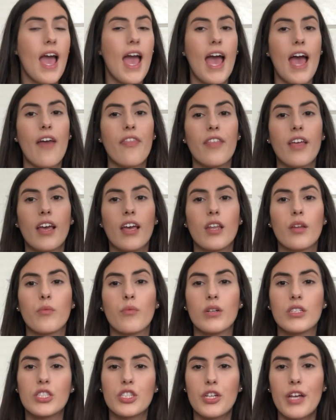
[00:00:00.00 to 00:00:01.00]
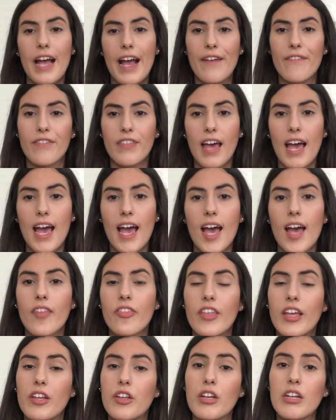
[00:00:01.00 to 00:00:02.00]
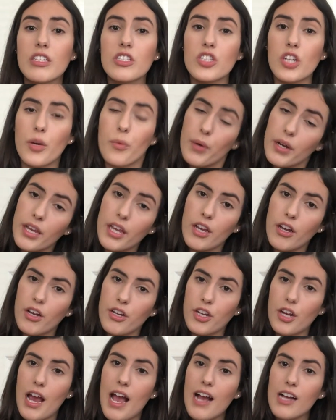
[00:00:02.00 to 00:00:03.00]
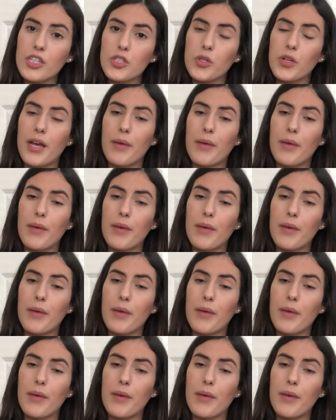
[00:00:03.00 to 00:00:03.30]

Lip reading: And then once you have that, then you can start working on your actual